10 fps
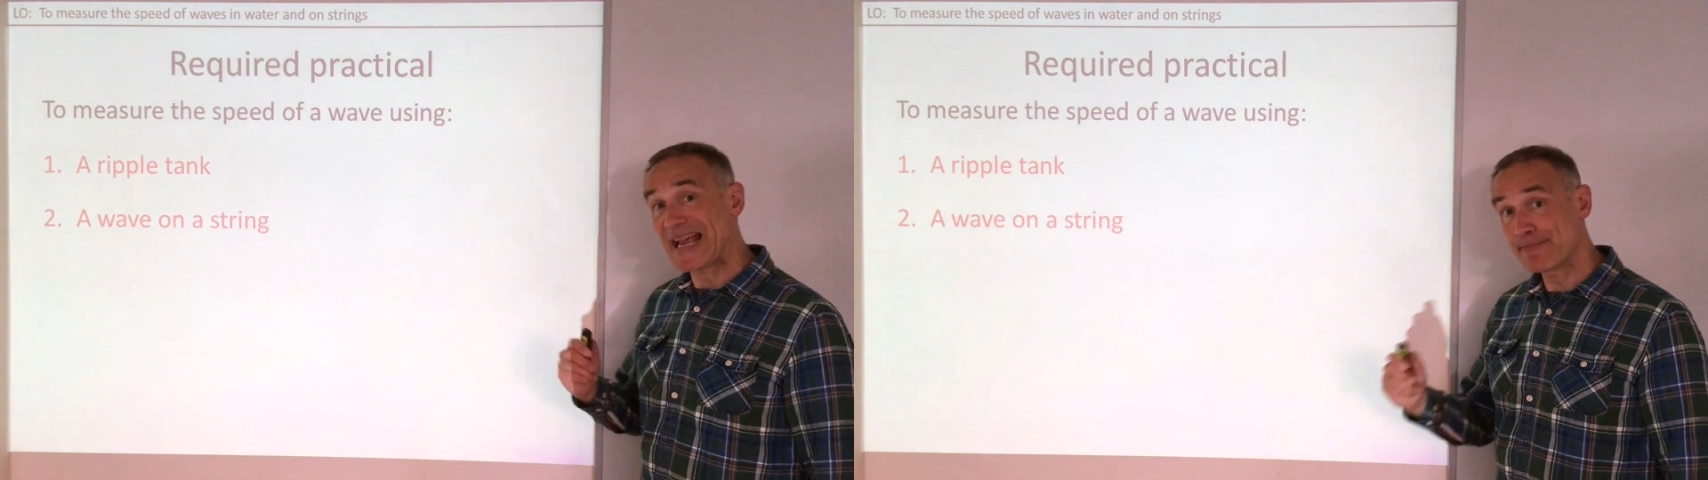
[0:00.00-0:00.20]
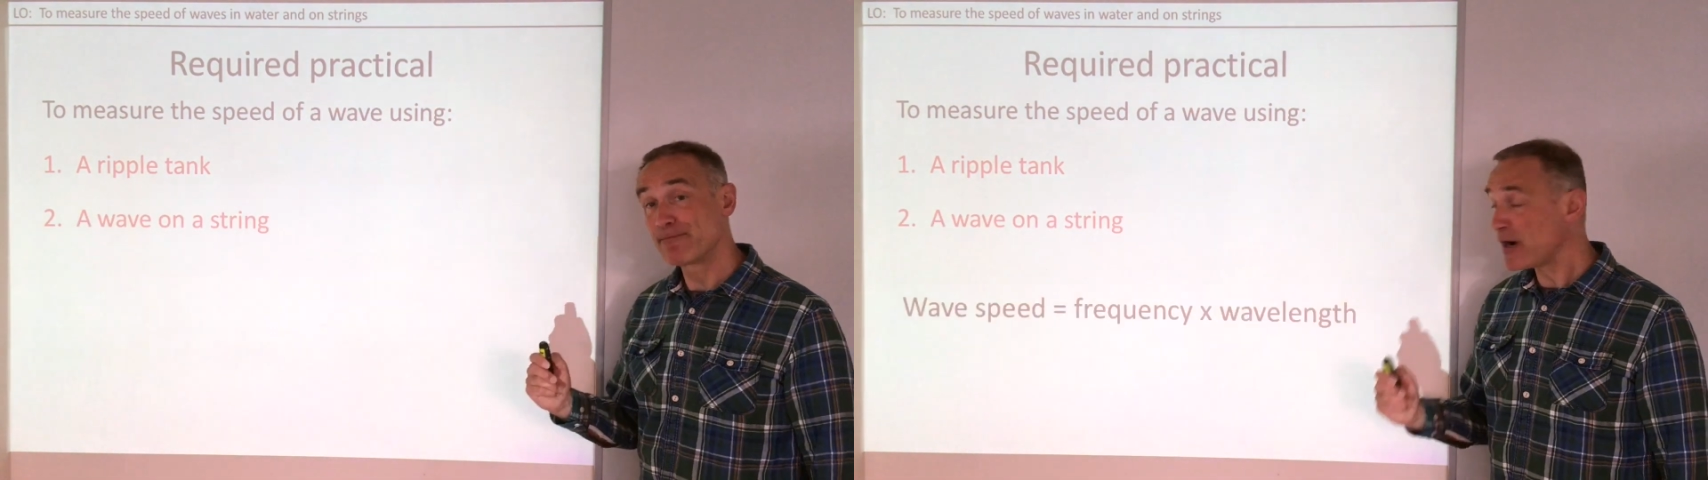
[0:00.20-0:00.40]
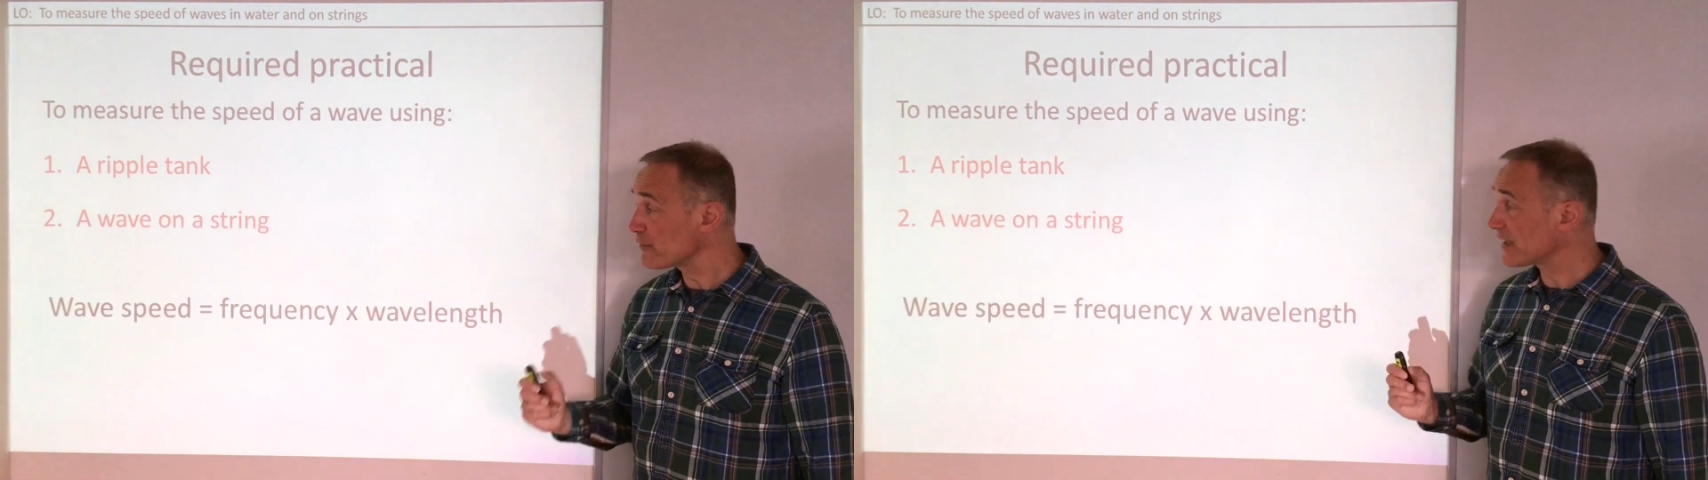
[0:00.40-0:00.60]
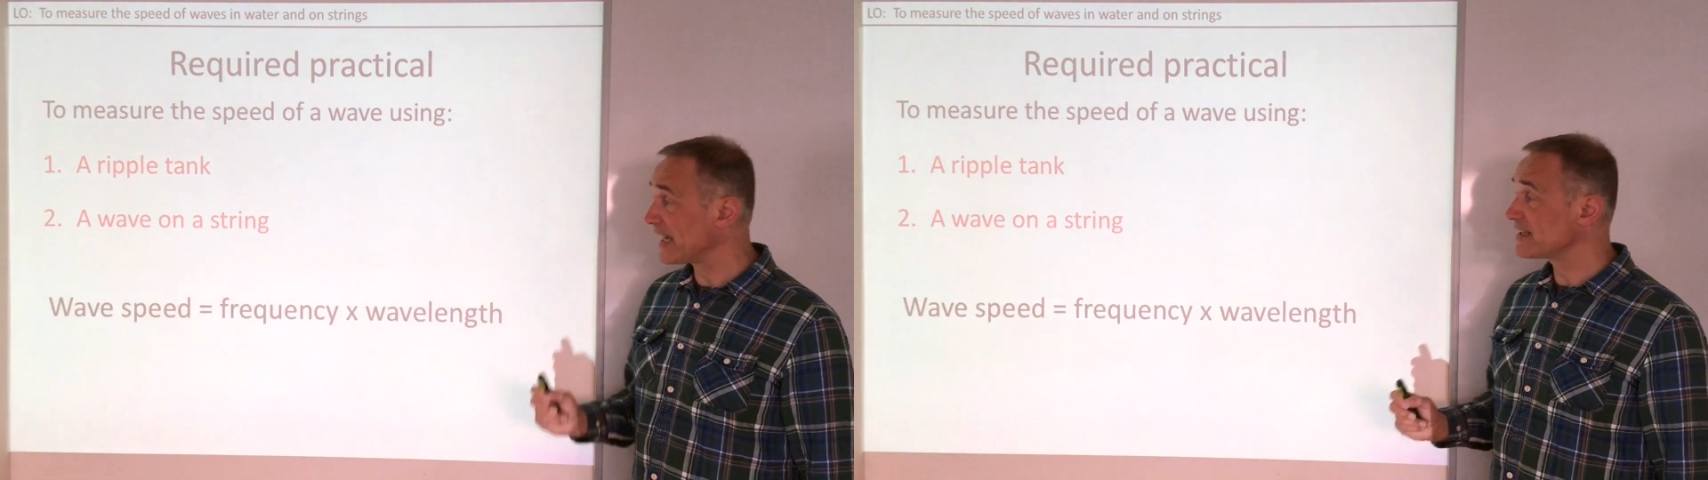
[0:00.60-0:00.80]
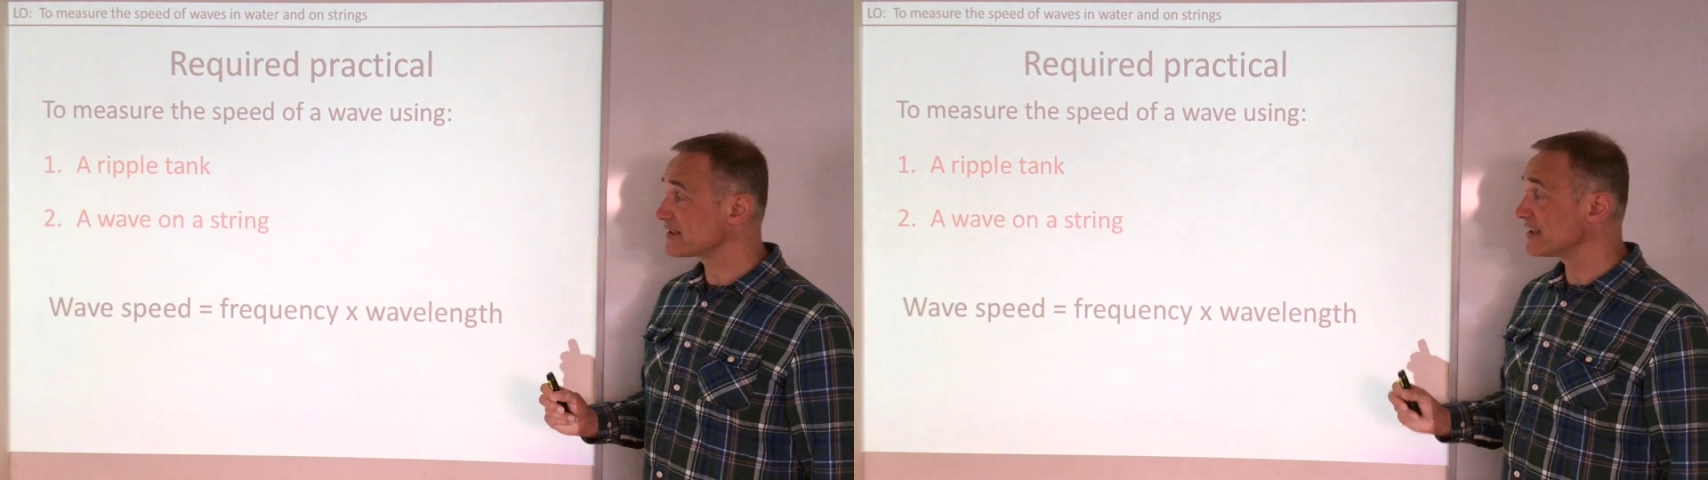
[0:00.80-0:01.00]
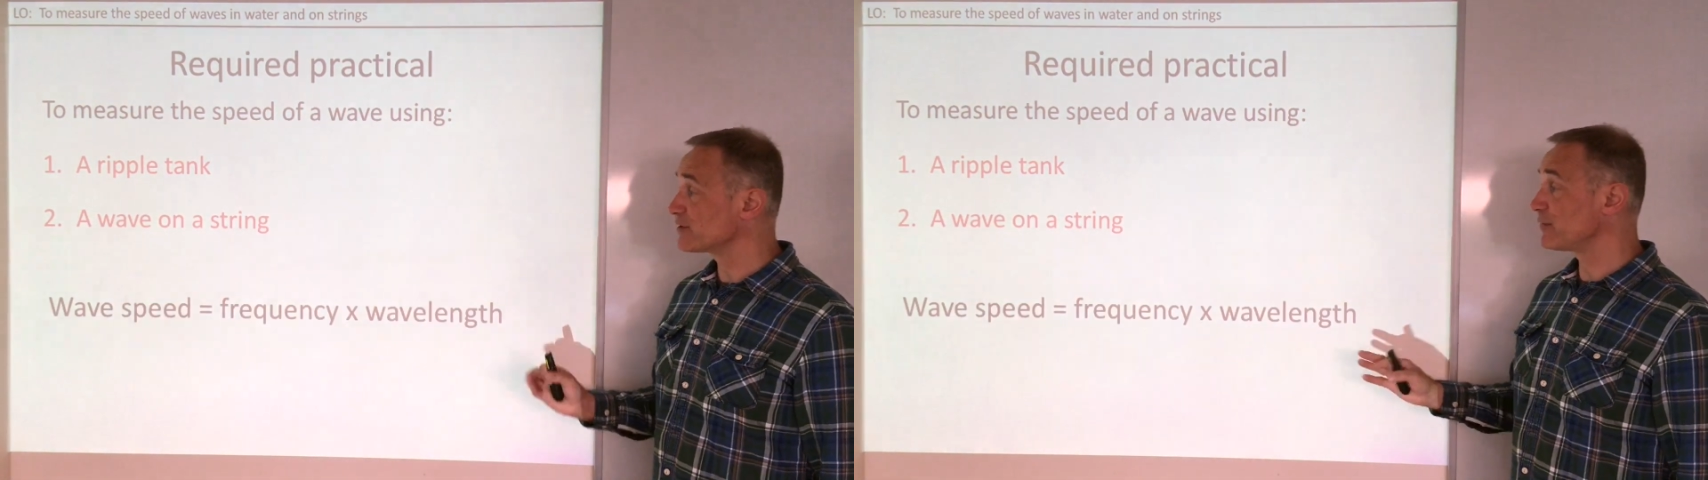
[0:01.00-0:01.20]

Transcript: In both cases,